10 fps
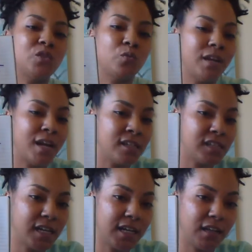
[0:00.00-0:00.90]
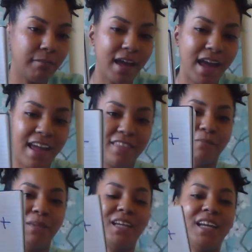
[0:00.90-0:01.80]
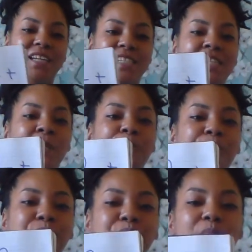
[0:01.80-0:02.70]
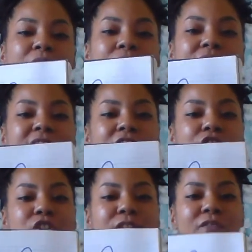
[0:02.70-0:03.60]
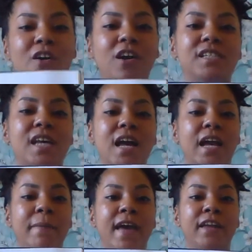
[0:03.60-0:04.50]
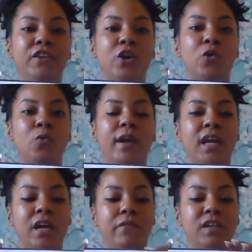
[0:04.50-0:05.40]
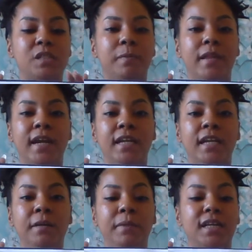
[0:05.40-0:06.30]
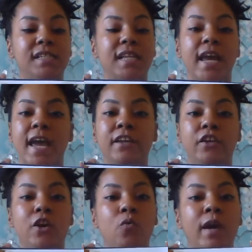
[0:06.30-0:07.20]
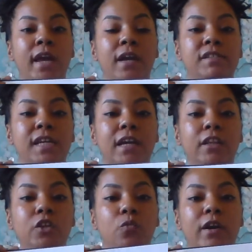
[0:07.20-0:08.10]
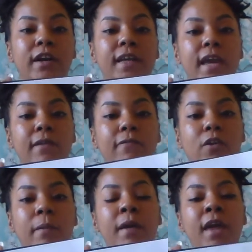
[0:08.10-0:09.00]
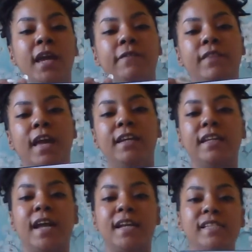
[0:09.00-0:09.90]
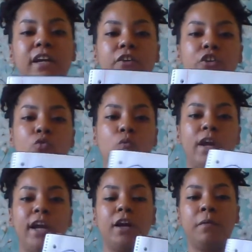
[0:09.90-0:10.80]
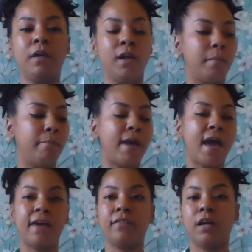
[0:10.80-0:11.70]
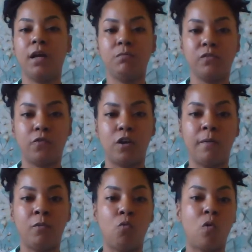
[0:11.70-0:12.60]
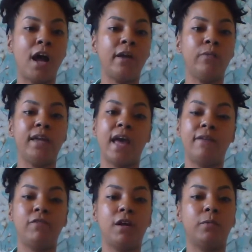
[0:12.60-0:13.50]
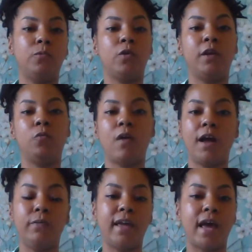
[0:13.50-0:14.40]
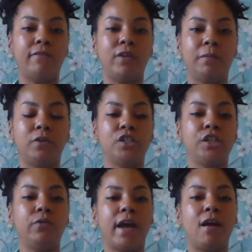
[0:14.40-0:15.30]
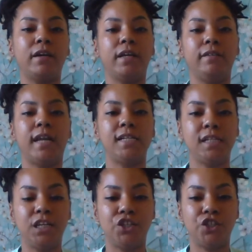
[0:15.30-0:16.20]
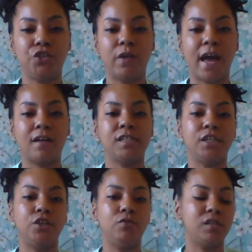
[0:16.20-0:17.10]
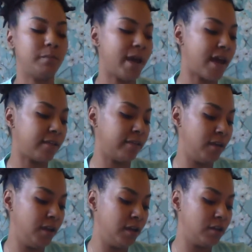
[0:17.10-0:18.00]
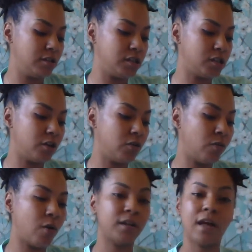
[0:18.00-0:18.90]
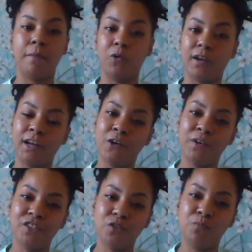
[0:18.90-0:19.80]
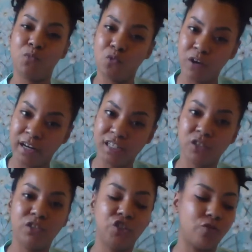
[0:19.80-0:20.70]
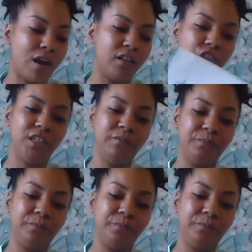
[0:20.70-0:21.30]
would not suck in math, because the teachers of our time had no way of explaining it, because they had no way of telling you where it came from. If they cannot tell you where math comes from, why we have number 1, why we have number 2, how can they teach you how to use math? So I'm going to go more into astrology,